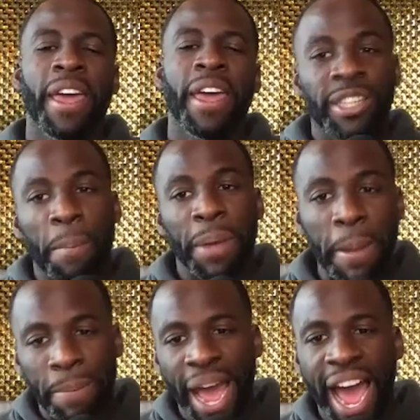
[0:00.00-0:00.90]
to be
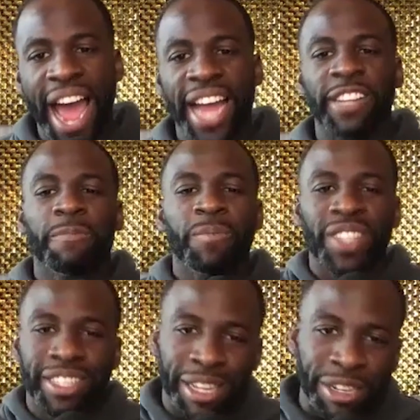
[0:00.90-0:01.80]
back.
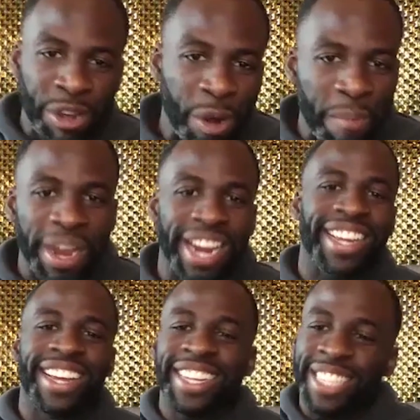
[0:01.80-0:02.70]
The new
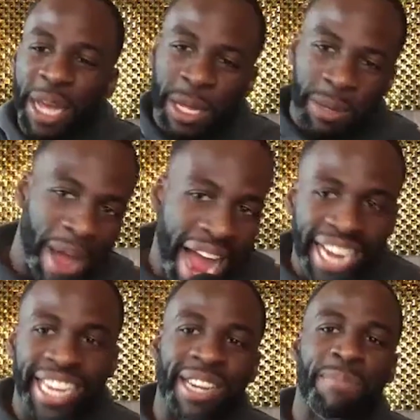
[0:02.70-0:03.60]
media
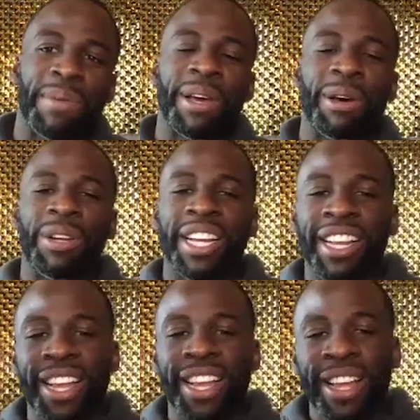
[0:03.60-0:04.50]
back in the building,
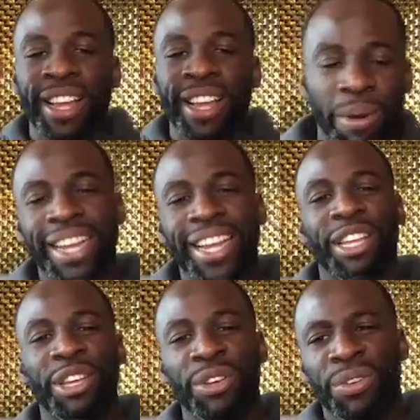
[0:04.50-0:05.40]
bringing
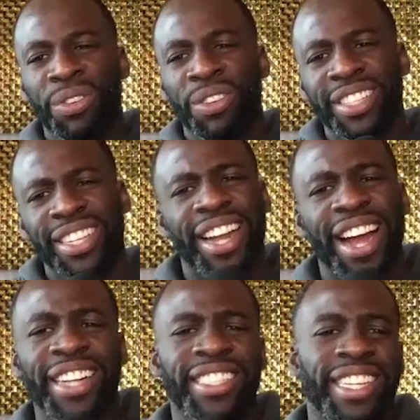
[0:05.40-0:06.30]
you the
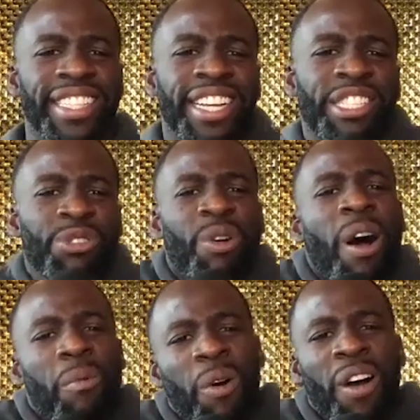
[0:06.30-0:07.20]
content that you
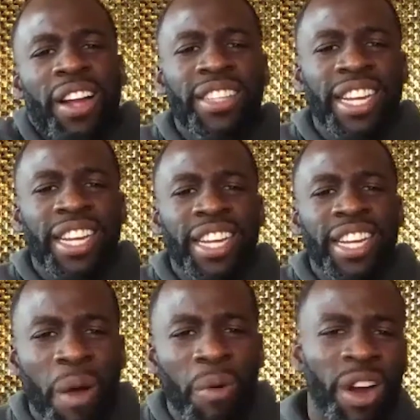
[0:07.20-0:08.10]
all want, that you
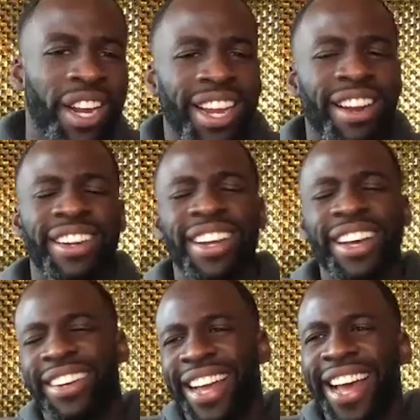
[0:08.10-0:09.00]
all want to hear. None
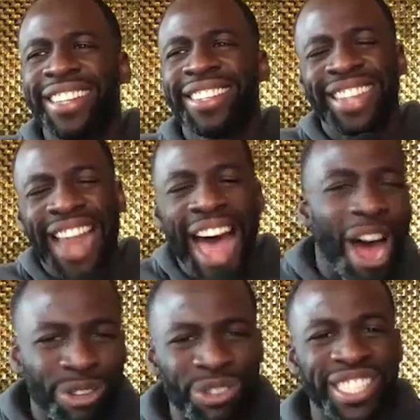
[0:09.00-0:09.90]
of that
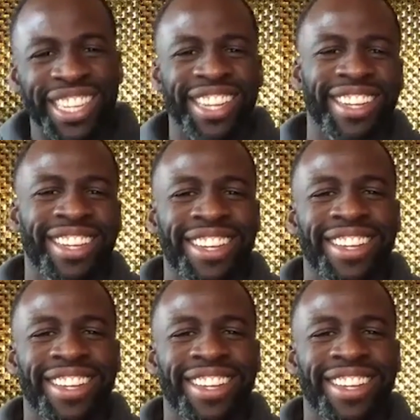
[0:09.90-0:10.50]
lousy,